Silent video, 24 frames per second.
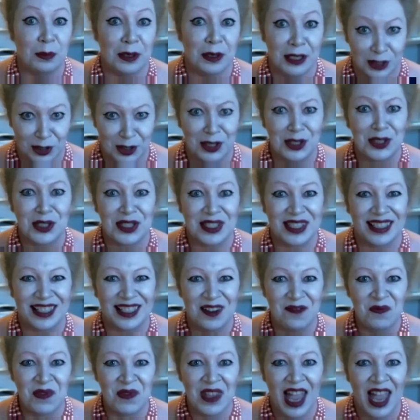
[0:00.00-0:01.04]
a business,
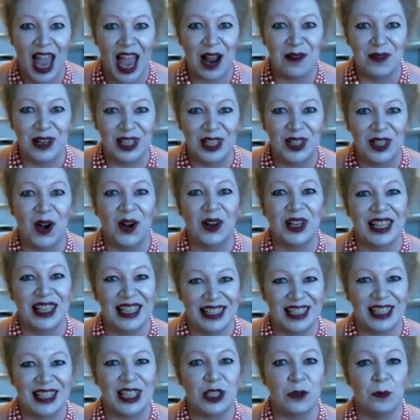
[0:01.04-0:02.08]
and we got
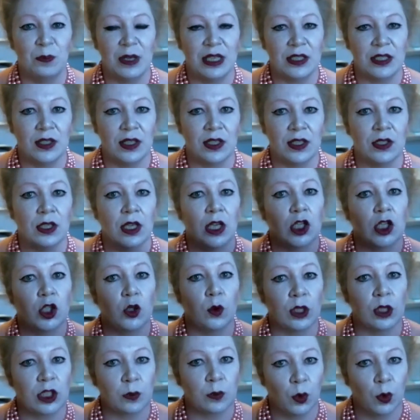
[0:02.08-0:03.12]
into this business to
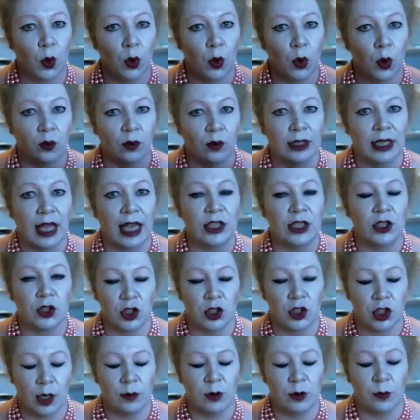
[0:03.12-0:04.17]
explore the
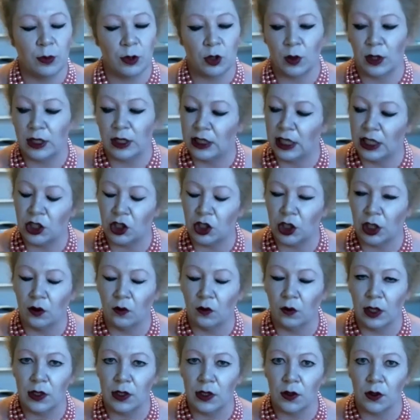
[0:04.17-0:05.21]
relationships between teaching and
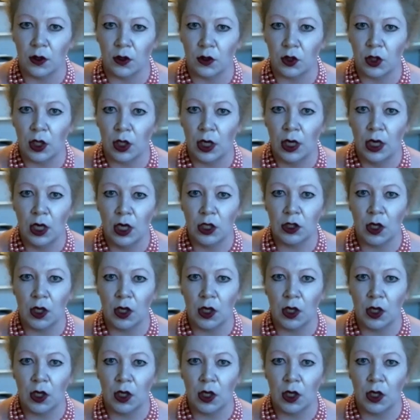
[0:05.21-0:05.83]
research.